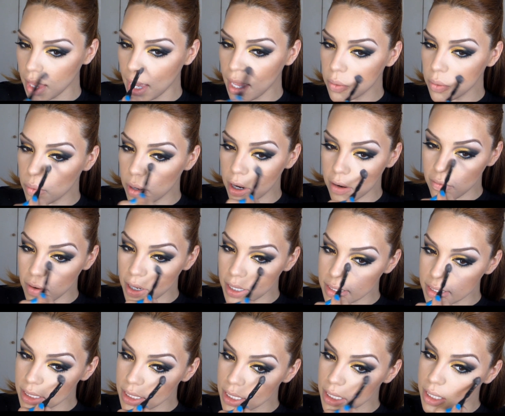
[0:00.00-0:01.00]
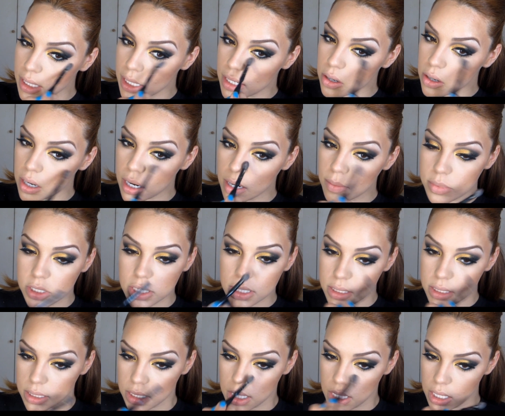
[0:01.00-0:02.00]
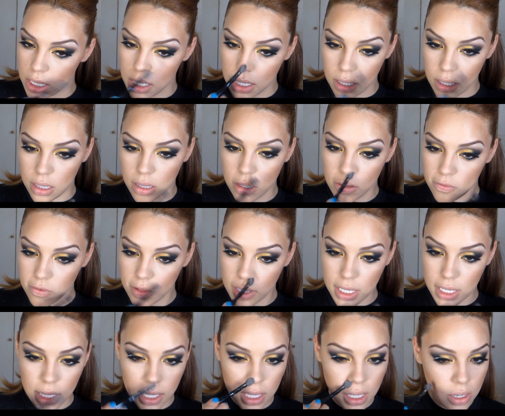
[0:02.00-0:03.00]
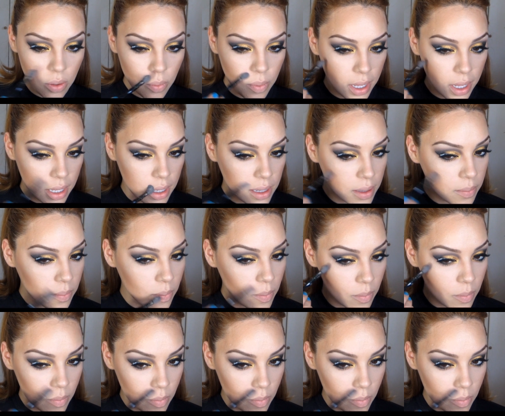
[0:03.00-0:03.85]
And wherever I see glitter, I'm just flicking it away.